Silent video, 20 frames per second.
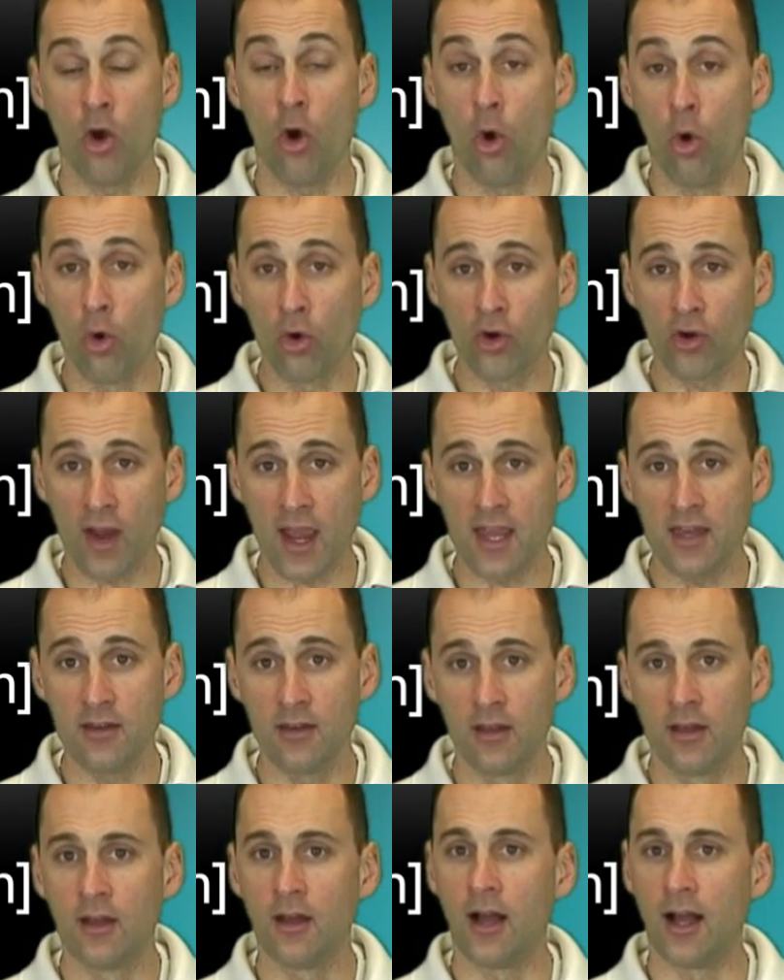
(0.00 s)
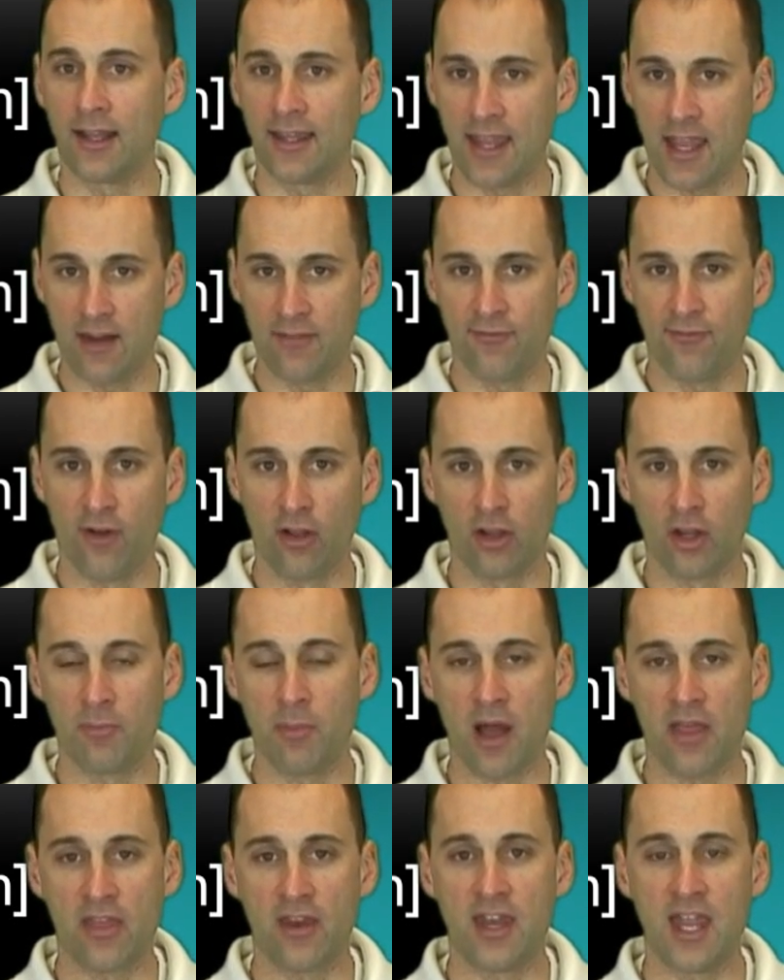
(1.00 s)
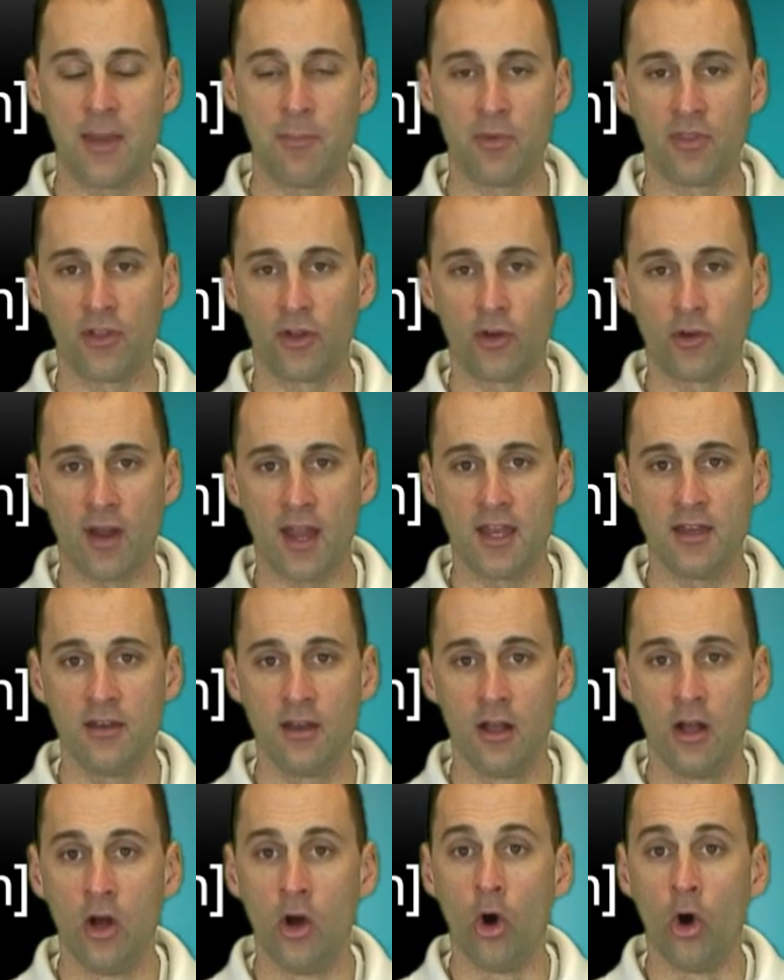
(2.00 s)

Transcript: Whole grain, again followed by the name of the grain.